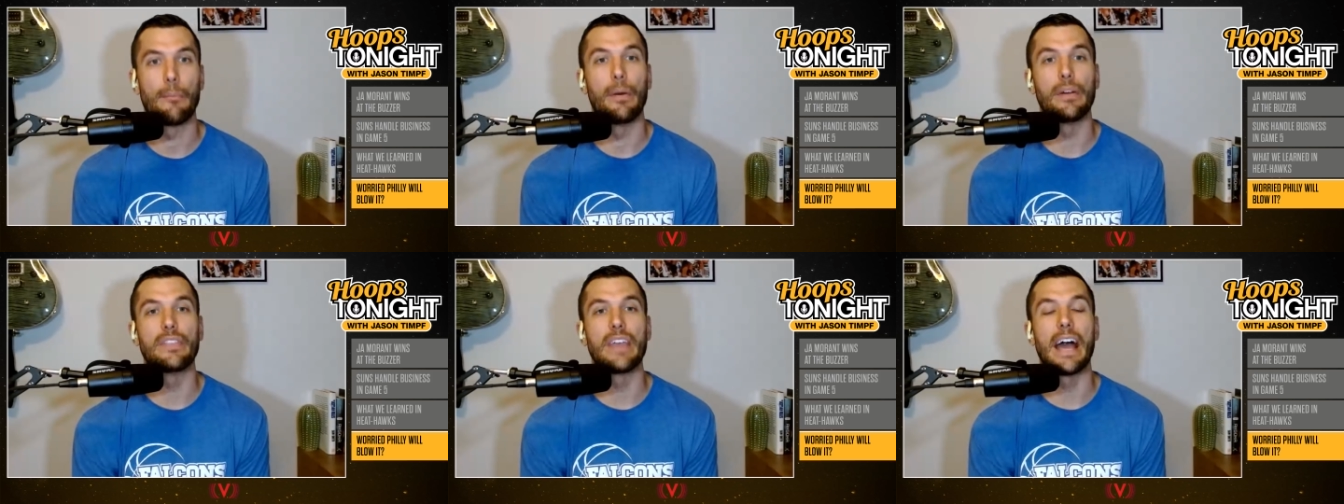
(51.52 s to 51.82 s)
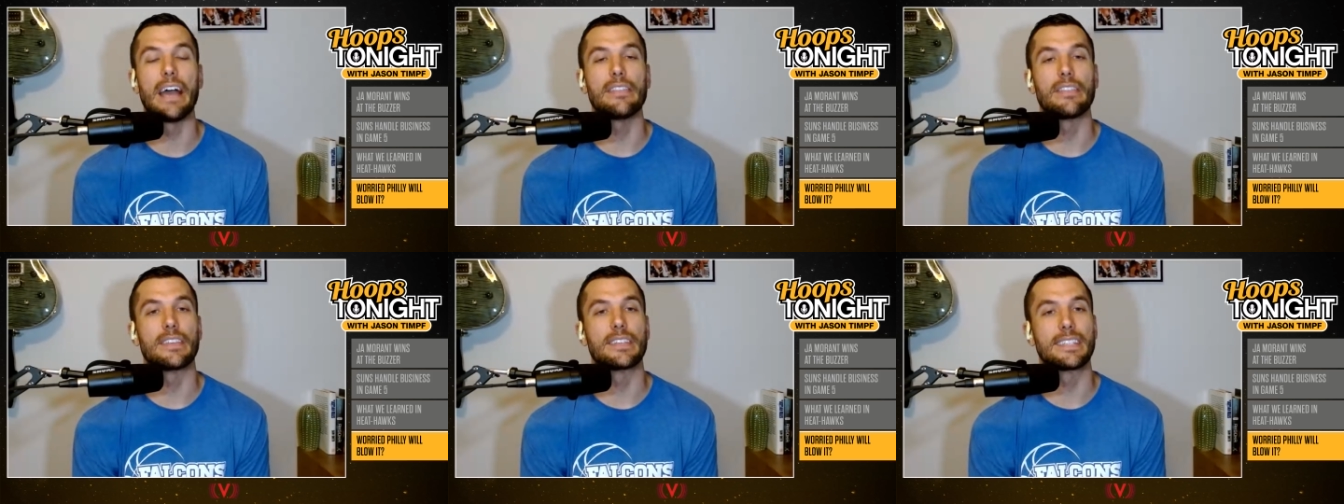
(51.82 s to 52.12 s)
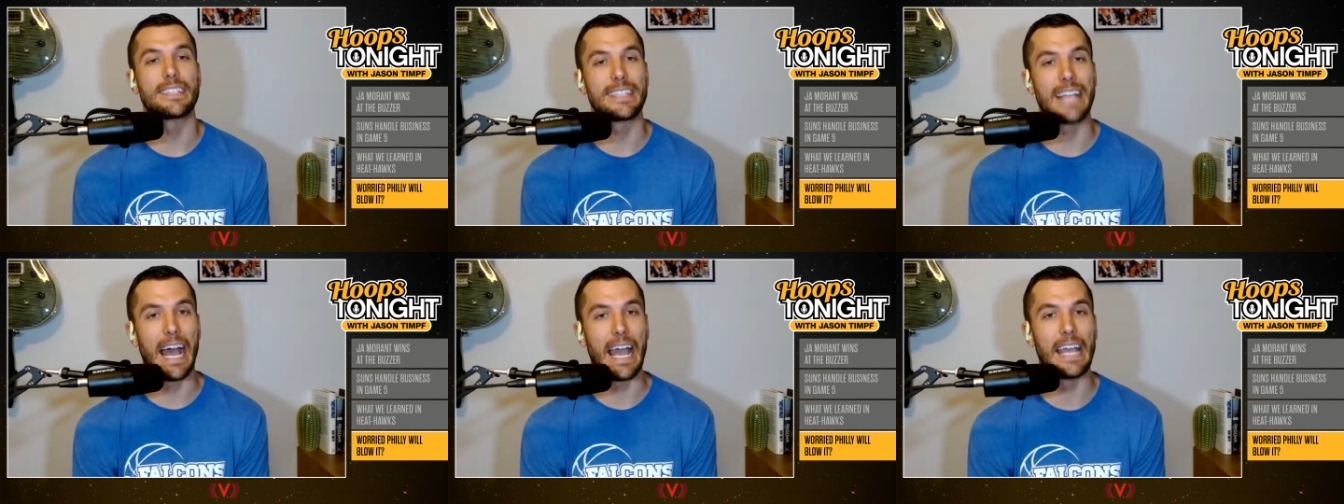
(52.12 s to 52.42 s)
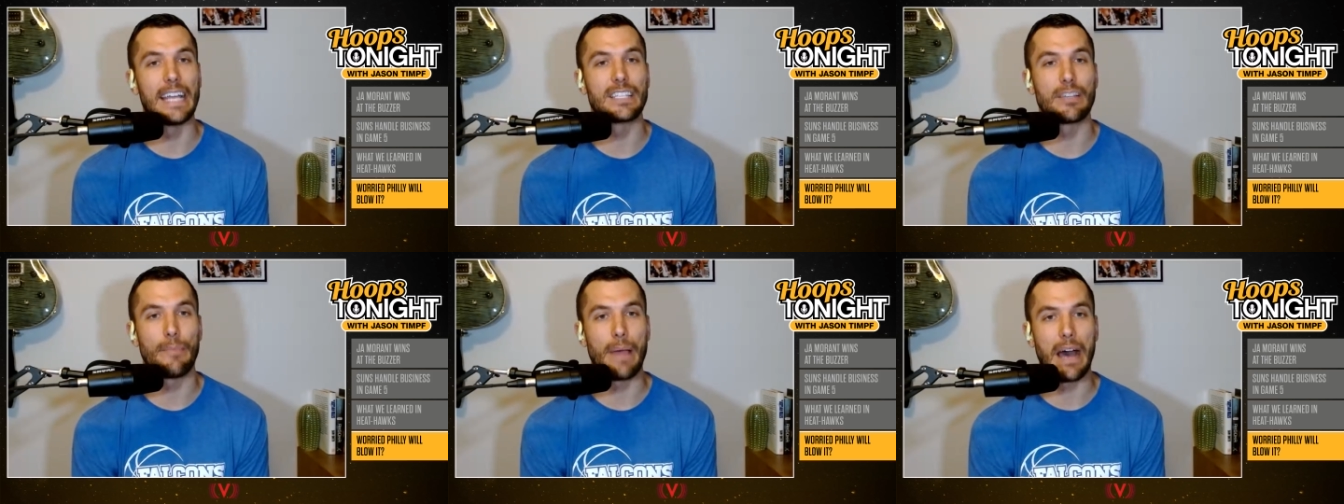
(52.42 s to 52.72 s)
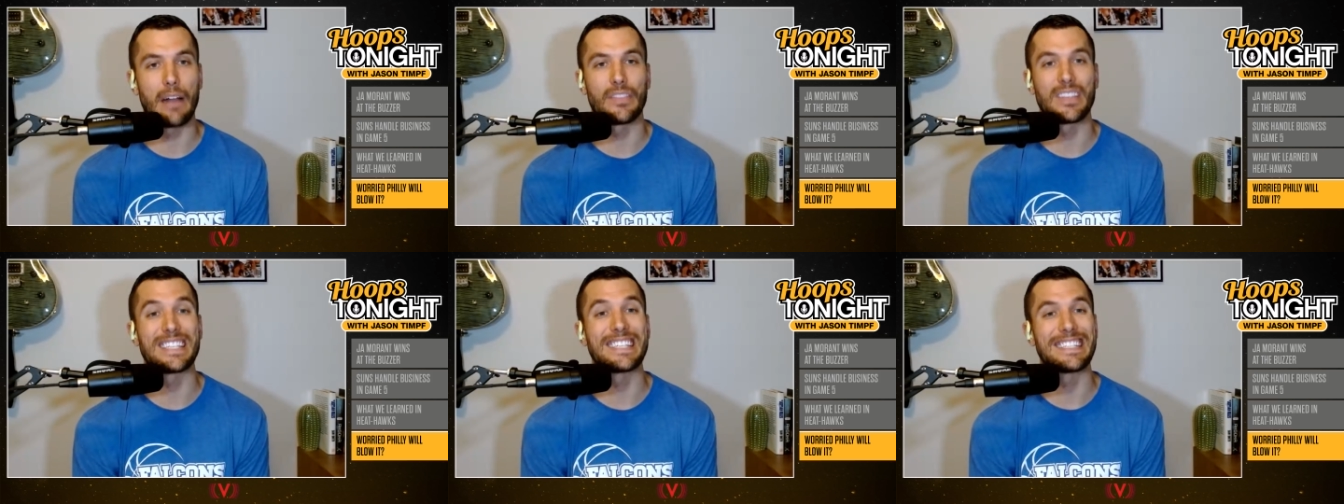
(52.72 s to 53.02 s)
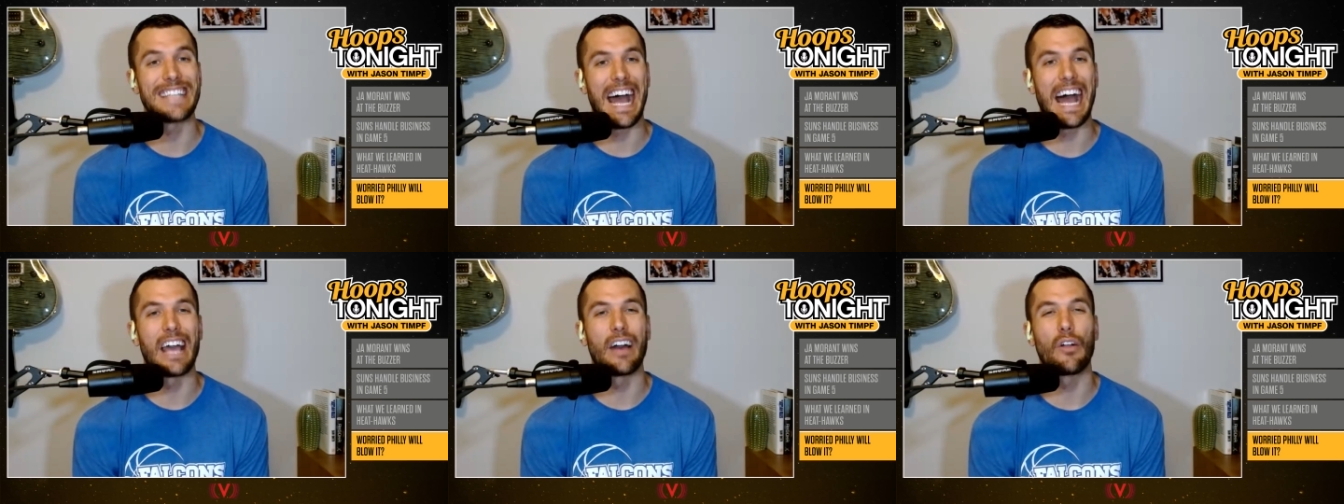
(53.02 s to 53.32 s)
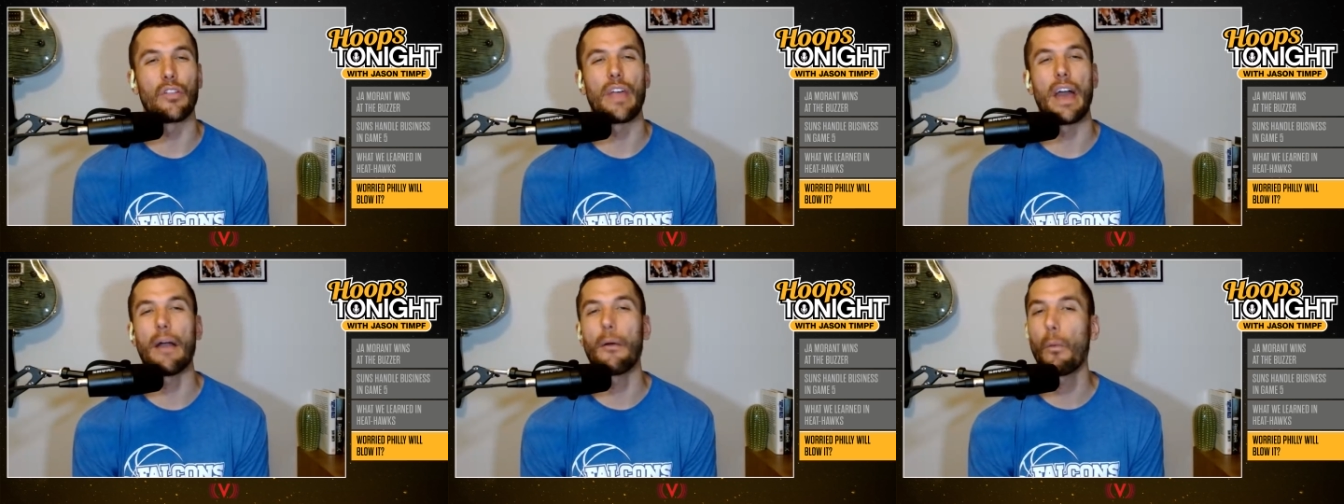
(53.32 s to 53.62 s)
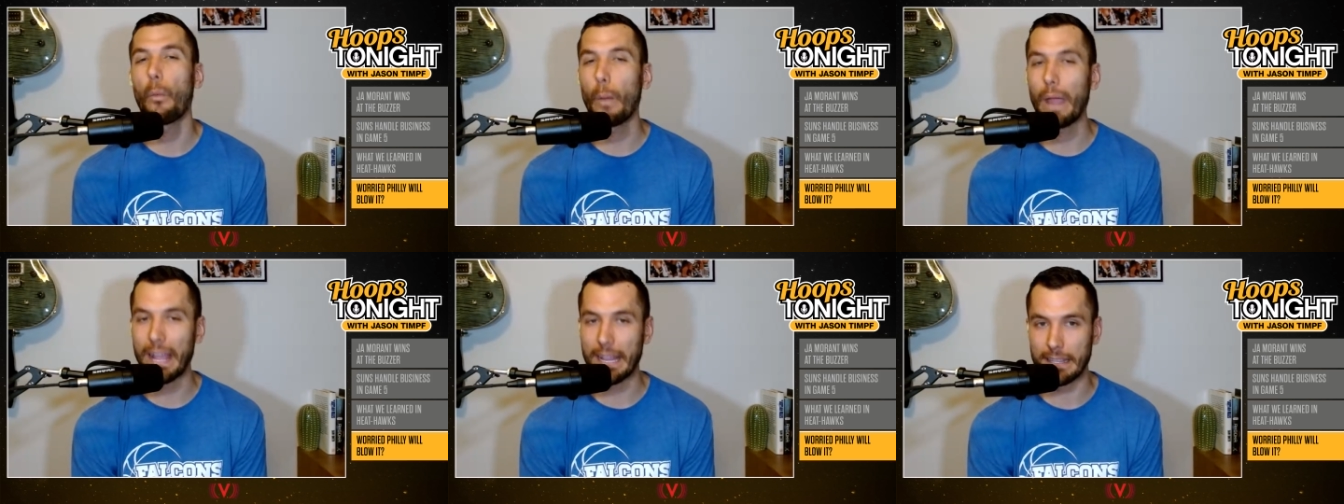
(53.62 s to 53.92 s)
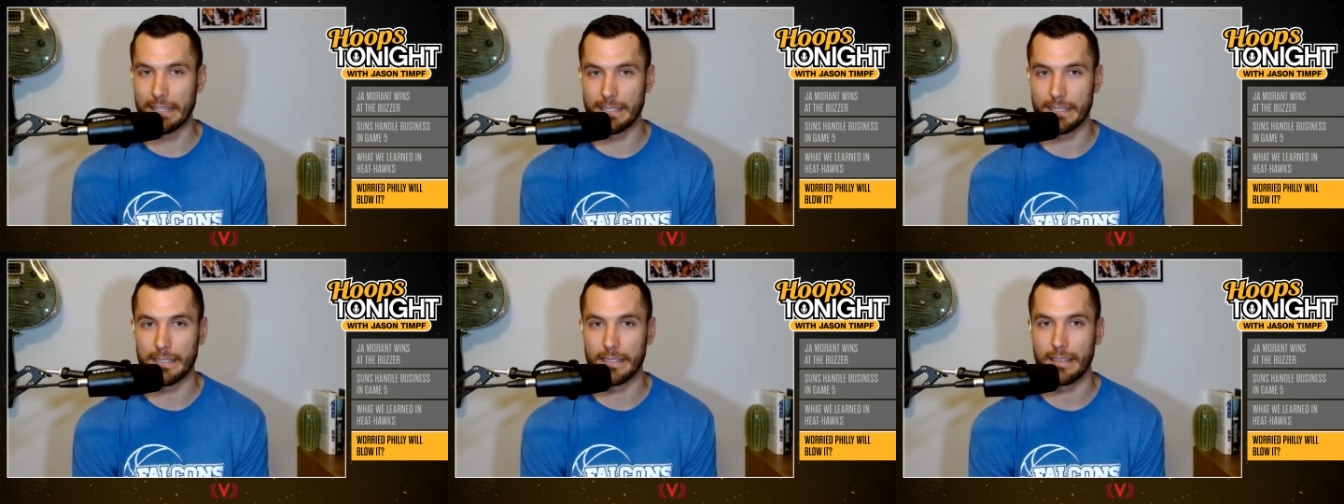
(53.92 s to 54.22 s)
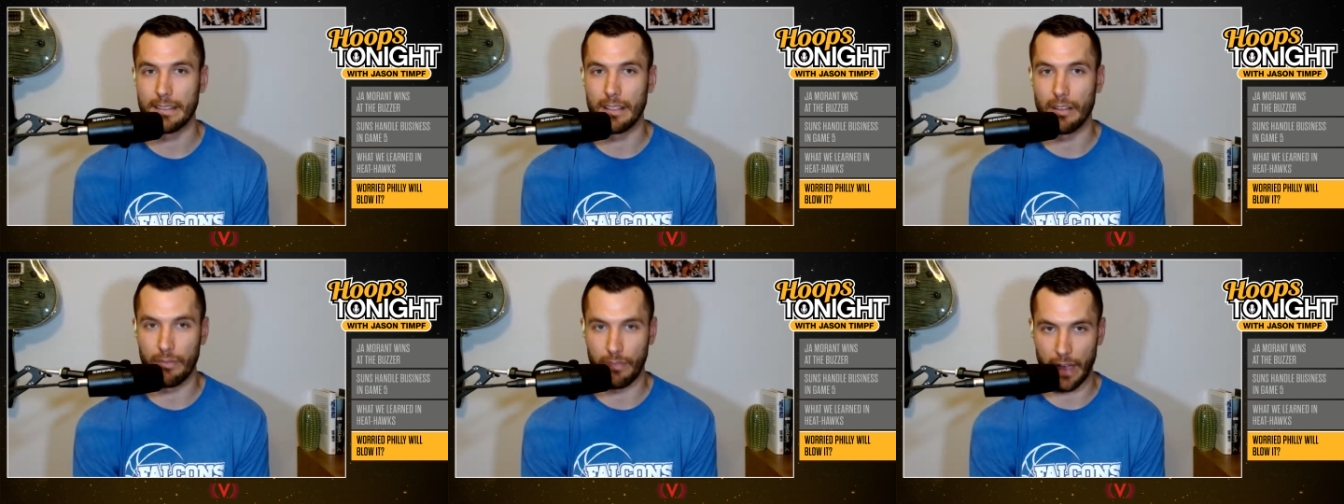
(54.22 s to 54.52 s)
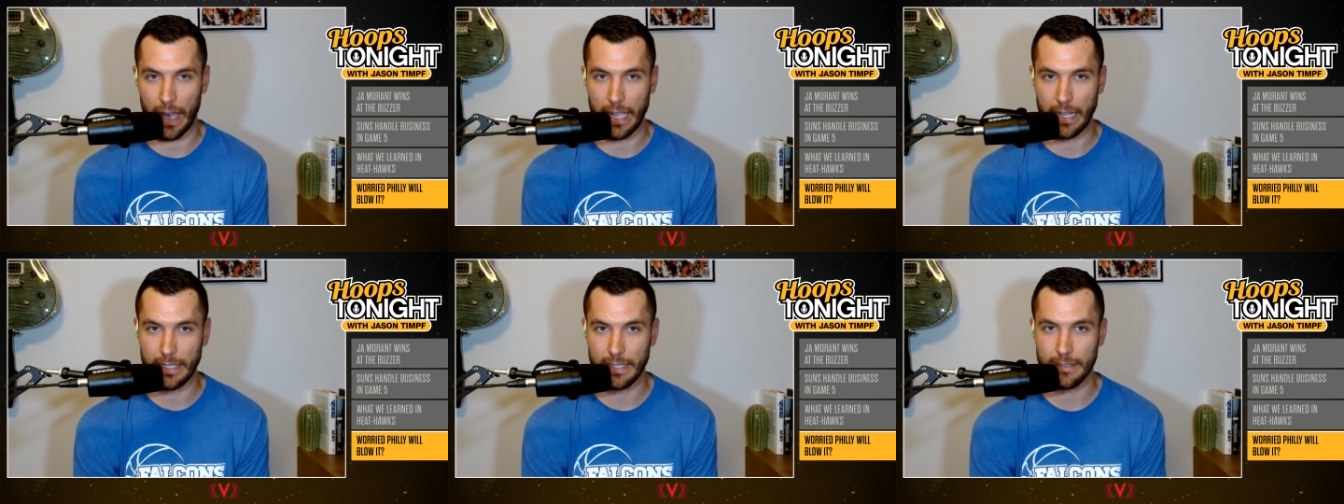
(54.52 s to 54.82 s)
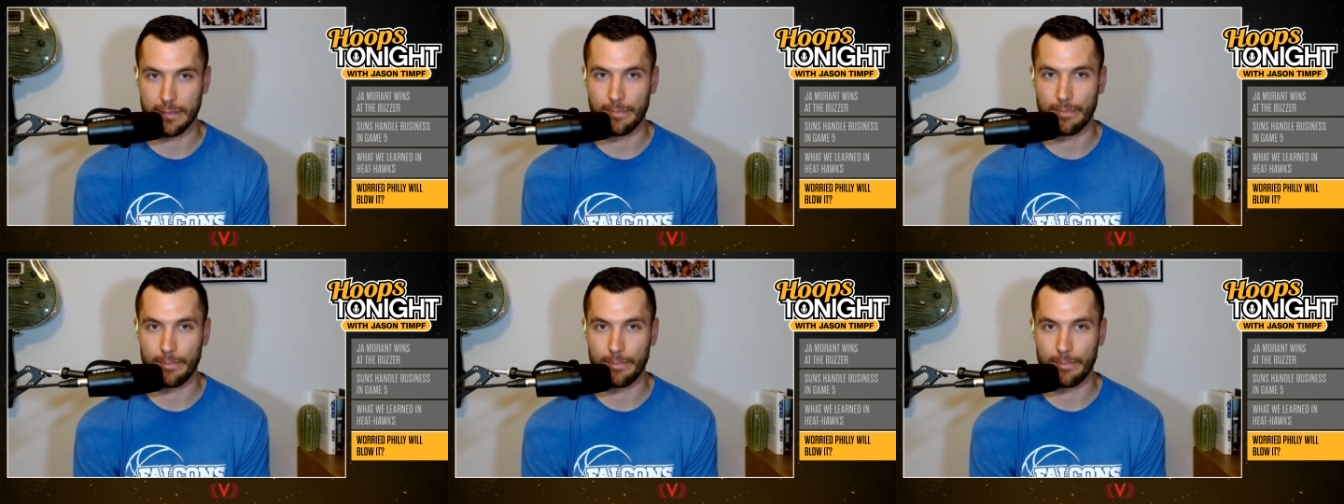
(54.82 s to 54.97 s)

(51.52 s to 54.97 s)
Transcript: but that the st- it's about the style that wins the fight.